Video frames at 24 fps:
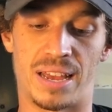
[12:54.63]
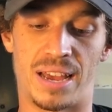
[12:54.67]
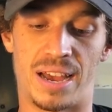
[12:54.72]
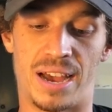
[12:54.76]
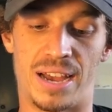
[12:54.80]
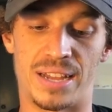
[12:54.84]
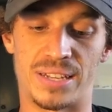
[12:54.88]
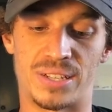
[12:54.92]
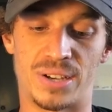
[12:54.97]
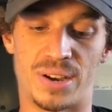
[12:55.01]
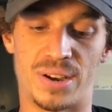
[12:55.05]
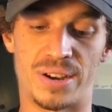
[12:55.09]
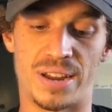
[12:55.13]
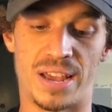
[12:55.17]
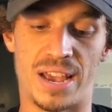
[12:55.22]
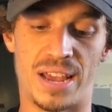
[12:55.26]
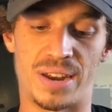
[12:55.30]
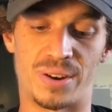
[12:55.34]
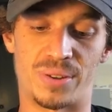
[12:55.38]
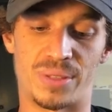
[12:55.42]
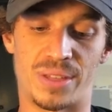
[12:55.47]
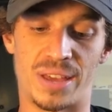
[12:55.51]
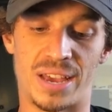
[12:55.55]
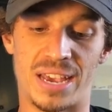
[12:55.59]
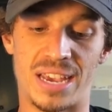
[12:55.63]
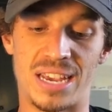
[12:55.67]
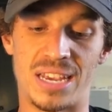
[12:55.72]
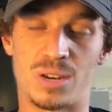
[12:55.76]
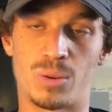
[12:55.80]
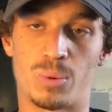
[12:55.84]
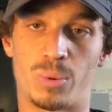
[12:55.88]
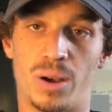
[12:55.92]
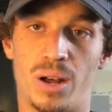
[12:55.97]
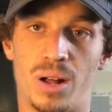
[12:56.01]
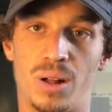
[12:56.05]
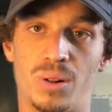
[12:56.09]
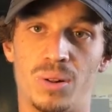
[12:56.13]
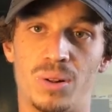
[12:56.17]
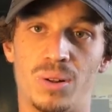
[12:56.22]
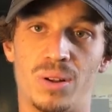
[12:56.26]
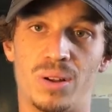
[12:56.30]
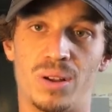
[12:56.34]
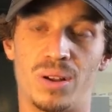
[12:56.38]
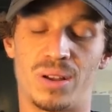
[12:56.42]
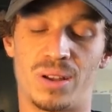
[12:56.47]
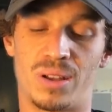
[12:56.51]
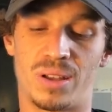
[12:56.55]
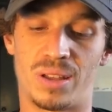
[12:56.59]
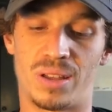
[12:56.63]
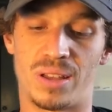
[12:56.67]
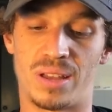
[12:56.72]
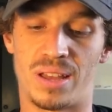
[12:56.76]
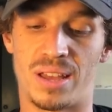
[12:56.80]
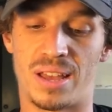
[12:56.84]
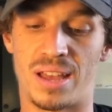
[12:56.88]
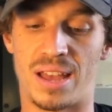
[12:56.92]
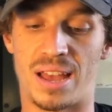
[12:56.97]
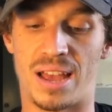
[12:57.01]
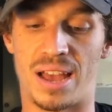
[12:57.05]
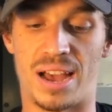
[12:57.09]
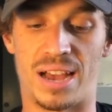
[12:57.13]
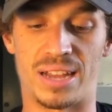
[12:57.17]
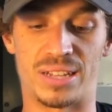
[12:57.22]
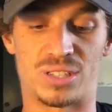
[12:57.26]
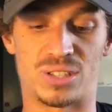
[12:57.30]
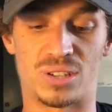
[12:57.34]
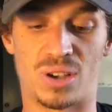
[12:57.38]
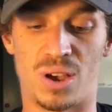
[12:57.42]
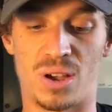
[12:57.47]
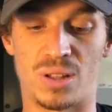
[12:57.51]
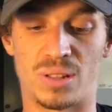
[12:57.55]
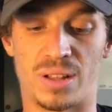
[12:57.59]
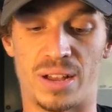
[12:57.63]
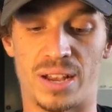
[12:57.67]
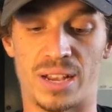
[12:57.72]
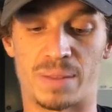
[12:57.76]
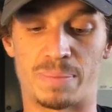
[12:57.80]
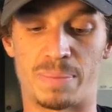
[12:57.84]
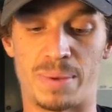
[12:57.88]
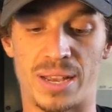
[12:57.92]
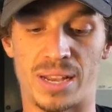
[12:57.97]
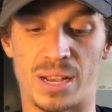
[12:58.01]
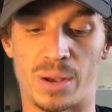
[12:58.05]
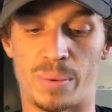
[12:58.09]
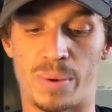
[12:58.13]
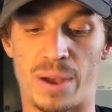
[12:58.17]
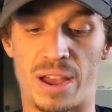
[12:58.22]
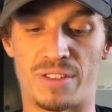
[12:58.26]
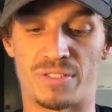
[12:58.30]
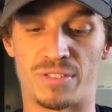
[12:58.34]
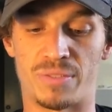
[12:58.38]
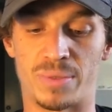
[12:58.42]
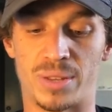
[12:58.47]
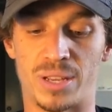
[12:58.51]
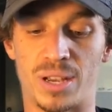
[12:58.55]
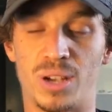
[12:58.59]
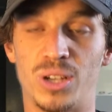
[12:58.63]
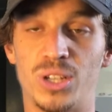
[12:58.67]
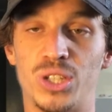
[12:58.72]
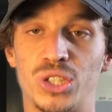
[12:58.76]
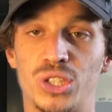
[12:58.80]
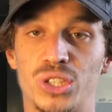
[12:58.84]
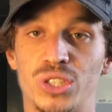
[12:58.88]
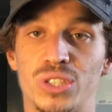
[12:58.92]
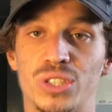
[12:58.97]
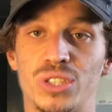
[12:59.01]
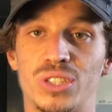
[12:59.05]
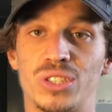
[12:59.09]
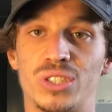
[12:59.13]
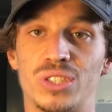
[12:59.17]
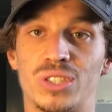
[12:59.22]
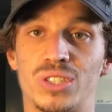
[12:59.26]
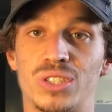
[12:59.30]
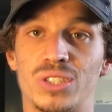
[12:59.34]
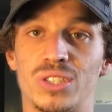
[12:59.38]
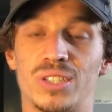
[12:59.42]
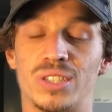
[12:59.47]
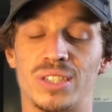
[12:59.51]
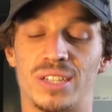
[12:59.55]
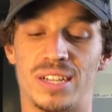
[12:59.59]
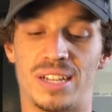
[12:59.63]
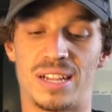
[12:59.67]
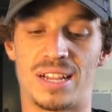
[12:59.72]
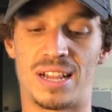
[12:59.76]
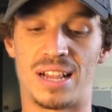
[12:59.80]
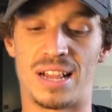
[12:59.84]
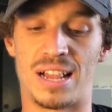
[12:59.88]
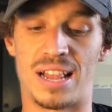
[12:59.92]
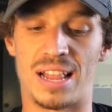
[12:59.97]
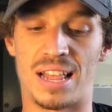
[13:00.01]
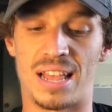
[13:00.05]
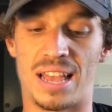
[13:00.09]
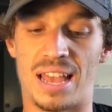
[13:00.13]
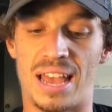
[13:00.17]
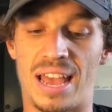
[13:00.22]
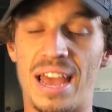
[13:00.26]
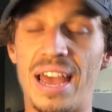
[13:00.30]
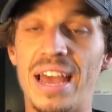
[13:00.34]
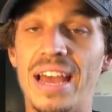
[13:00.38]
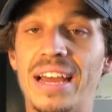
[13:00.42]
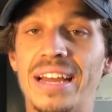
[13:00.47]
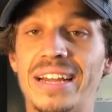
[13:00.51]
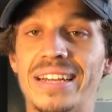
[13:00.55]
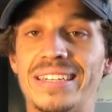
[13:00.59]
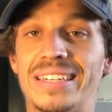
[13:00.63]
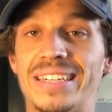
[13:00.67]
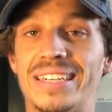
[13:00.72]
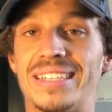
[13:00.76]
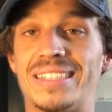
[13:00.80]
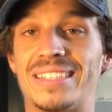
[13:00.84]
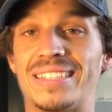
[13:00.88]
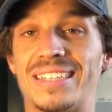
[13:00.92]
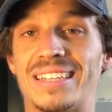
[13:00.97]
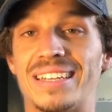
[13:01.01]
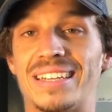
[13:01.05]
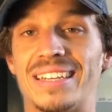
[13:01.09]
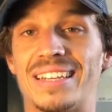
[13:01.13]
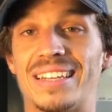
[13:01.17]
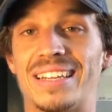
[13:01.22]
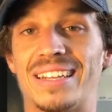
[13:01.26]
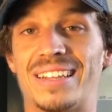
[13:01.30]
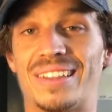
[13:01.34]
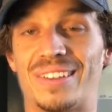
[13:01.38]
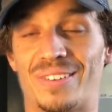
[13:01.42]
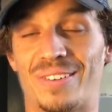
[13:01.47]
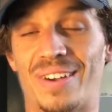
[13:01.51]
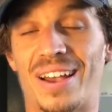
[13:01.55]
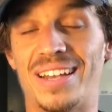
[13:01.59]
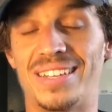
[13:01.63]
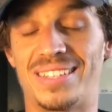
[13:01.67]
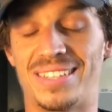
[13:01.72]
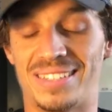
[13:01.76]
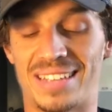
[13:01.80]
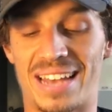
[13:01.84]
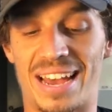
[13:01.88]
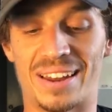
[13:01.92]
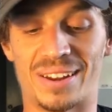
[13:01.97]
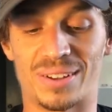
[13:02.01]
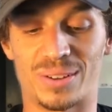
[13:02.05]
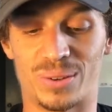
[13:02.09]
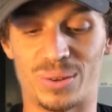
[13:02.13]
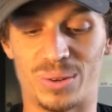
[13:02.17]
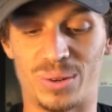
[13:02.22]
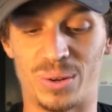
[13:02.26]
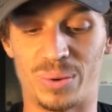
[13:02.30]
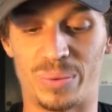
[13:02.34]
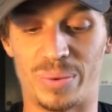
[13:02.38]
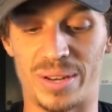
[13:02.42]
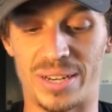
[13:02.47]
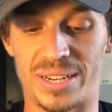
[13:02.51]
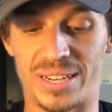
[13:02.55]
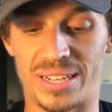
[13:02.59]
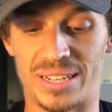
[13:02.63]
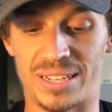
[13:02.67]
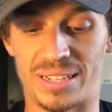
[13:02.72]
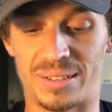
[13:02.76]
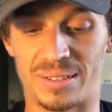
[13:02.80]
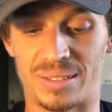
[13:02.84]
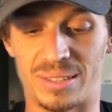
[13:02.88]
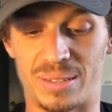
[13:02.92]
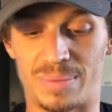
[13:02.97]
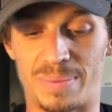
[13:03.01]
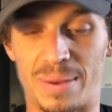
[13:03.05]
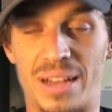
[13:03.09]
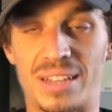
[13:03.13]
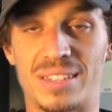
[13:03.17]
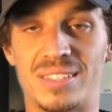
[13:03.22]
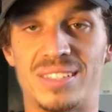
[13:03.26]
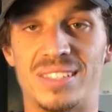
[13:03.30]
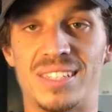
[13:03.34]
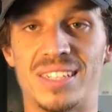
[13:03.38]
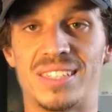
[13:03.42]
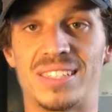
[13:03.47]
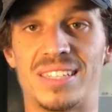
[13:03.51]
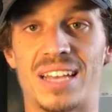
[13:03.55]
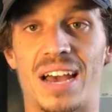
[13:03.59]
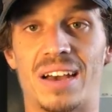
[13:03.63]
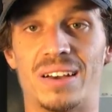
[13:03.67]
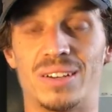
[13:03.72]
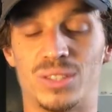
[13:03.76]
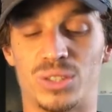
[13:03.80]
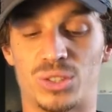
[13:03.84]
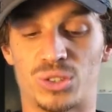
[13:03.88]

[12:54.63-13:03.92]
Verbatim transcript: I don't handle the heat well, I don't like being away from the ocean, and it's the race is out at Goondiwindi. It's about six hours